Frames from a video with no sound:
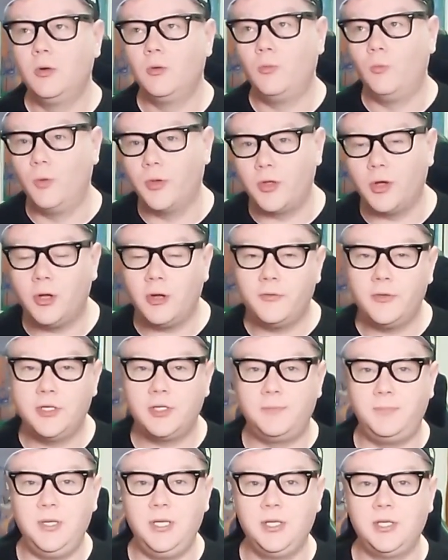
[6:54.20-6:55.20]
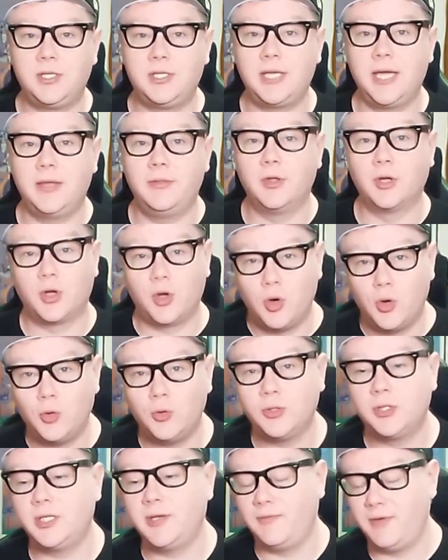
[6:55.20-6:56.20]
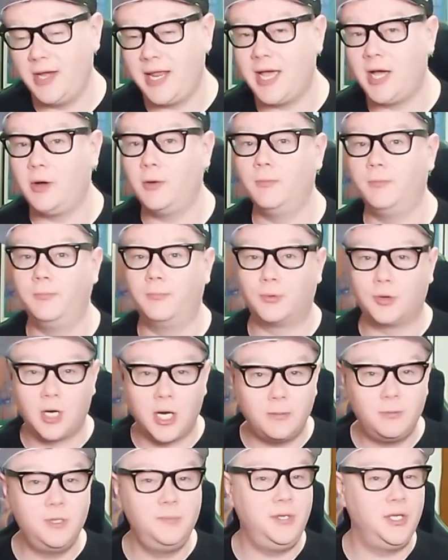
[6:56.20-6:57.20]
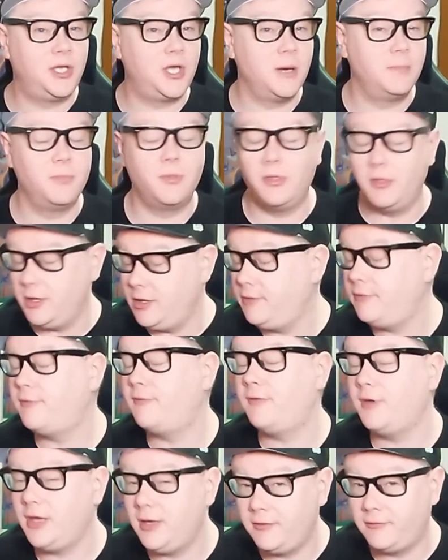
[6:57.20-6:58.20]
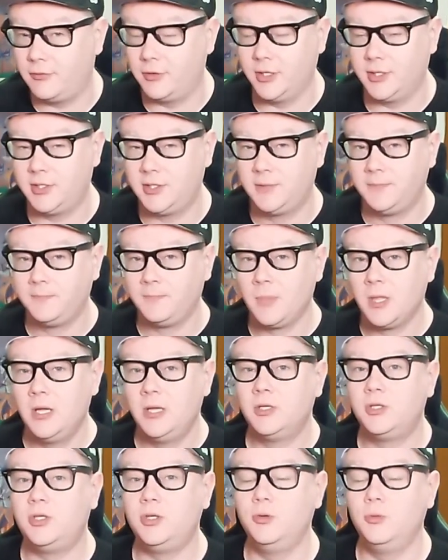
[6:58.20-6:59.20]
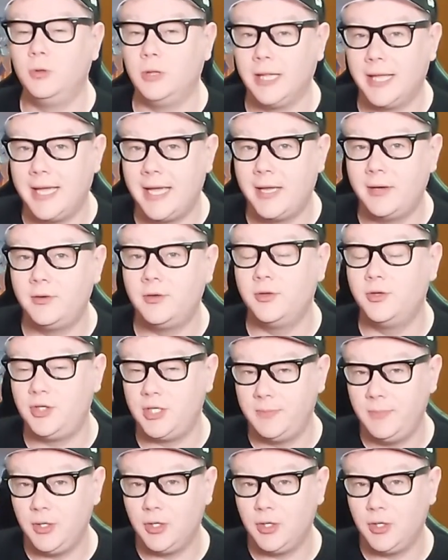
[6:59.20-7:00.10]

with all this being said, the Colts have now probably become the favorite to land Jimmy